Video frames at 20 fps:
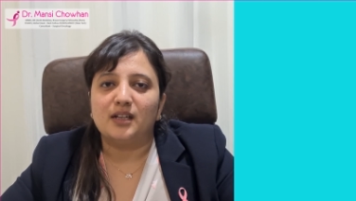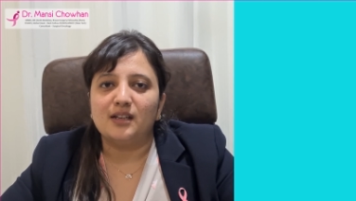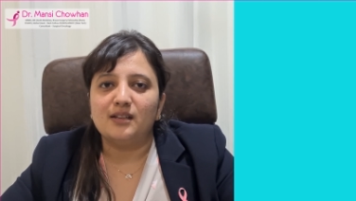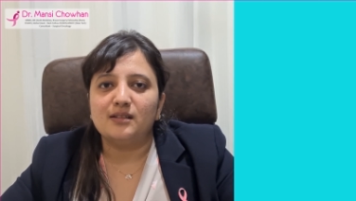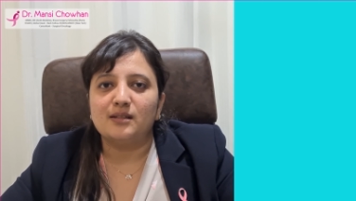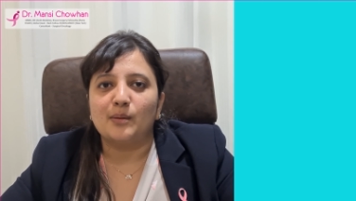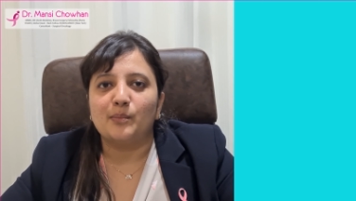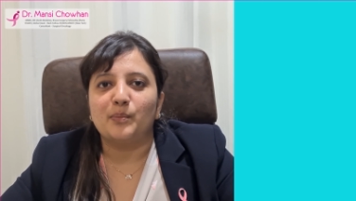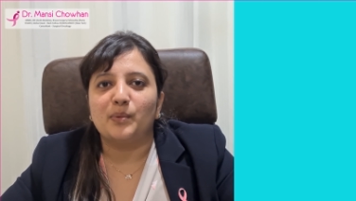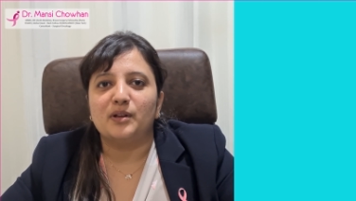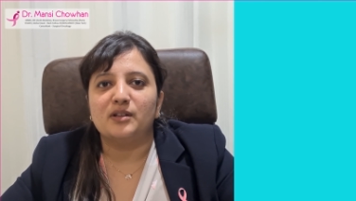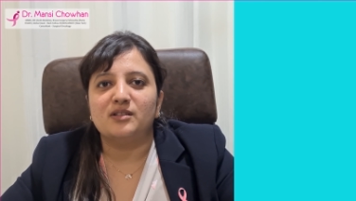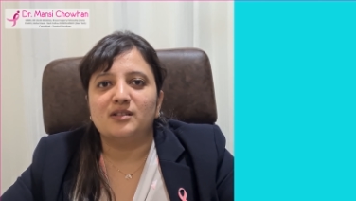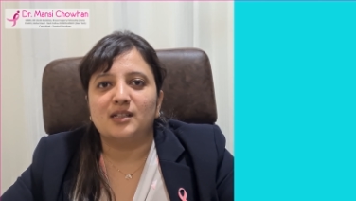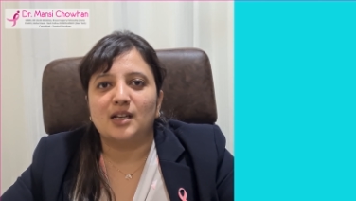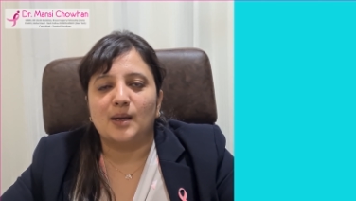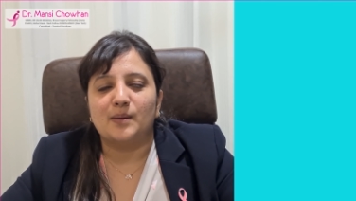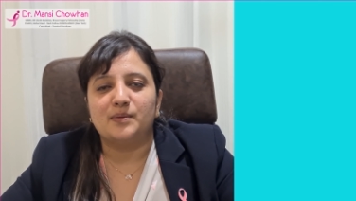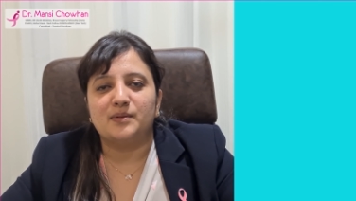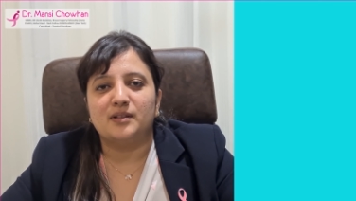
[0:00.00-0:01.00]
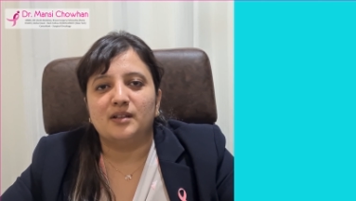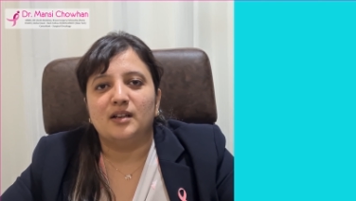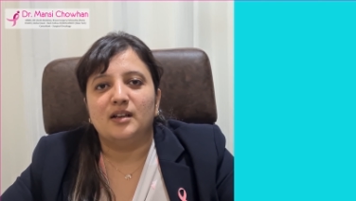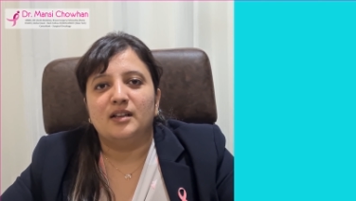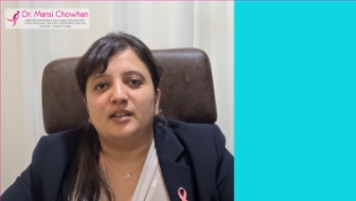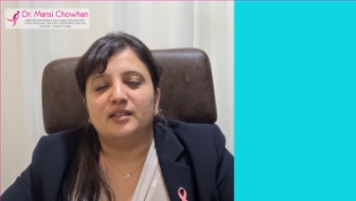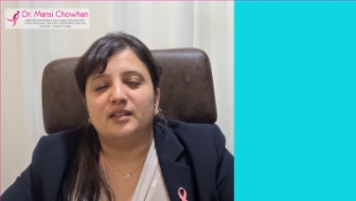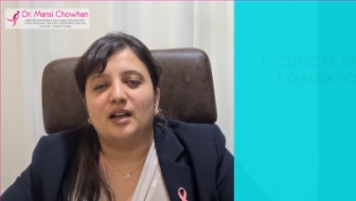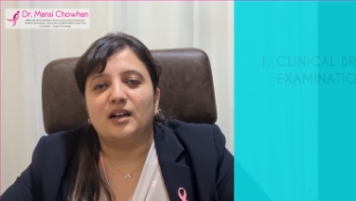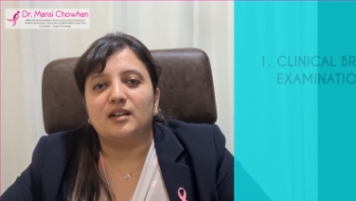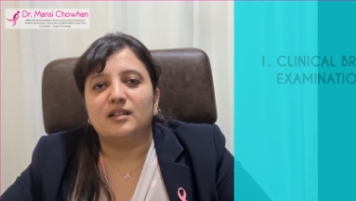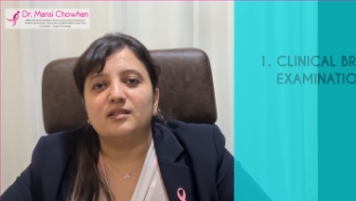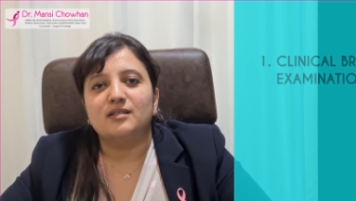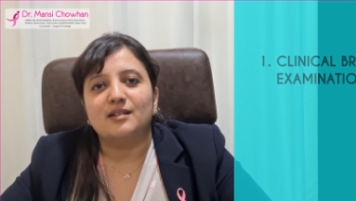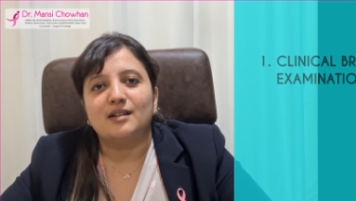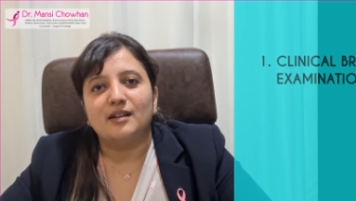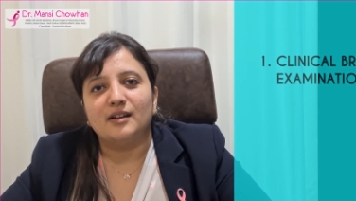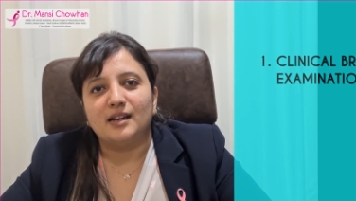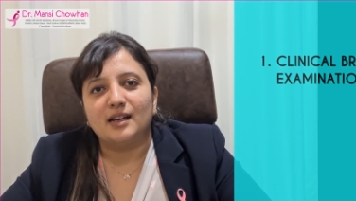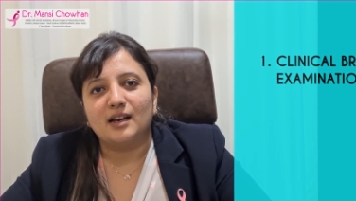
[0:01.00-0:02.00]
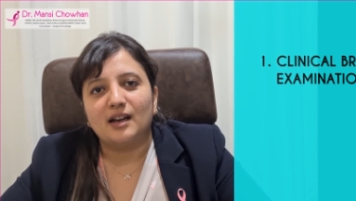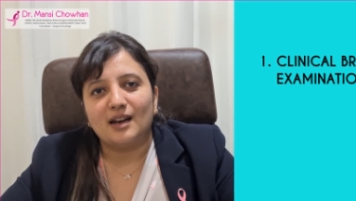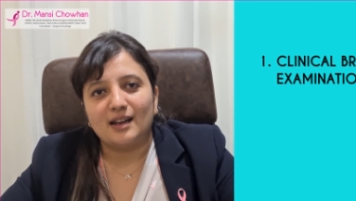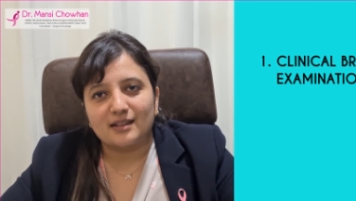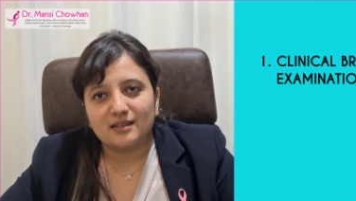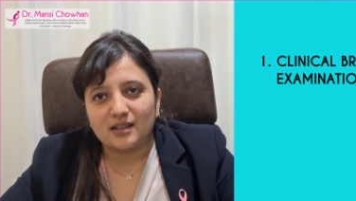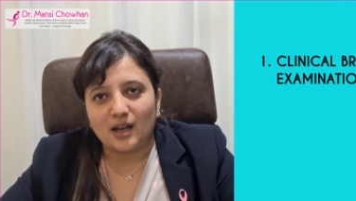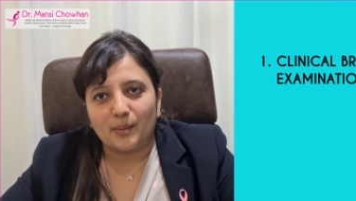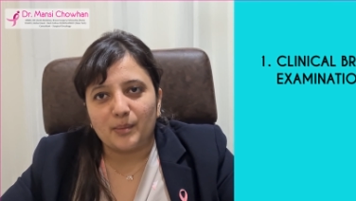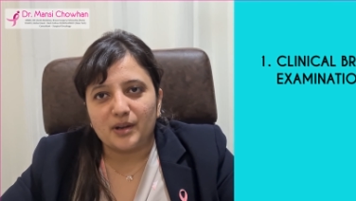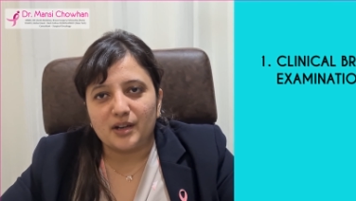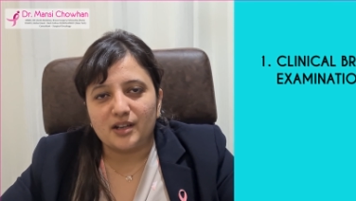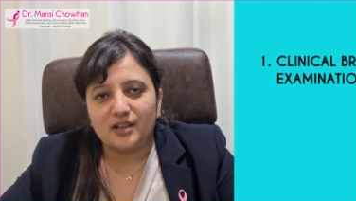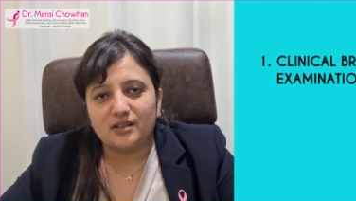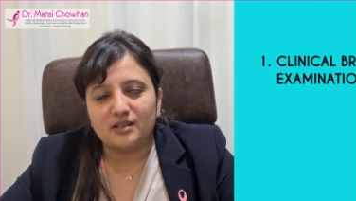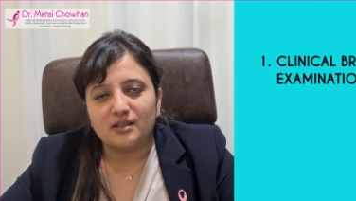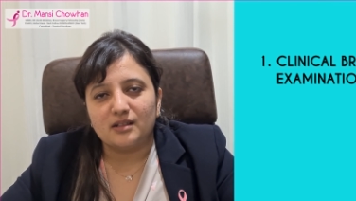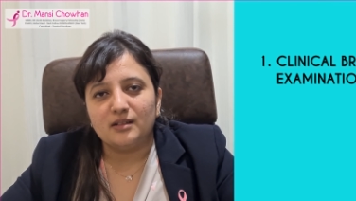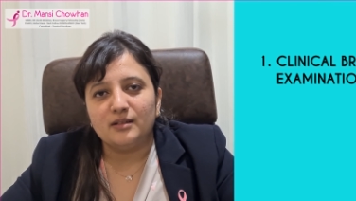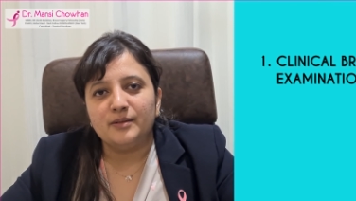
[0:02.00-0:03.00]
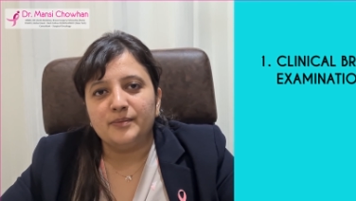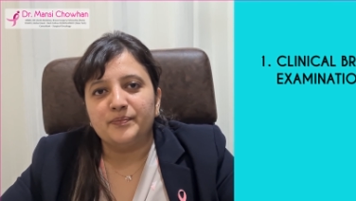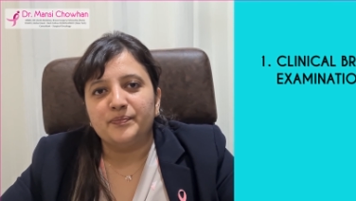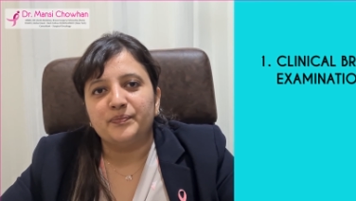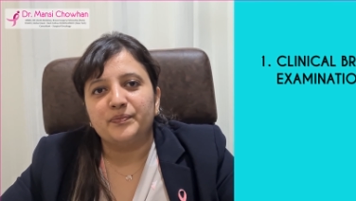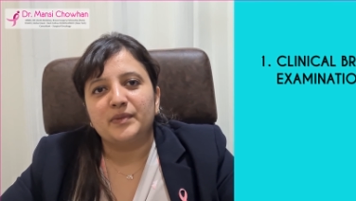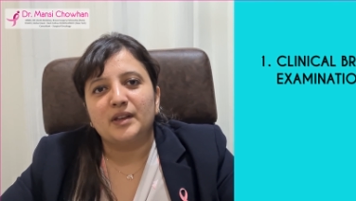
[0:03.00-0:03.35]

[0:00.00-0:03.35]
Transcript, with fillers: three simple steps that is clinical examination,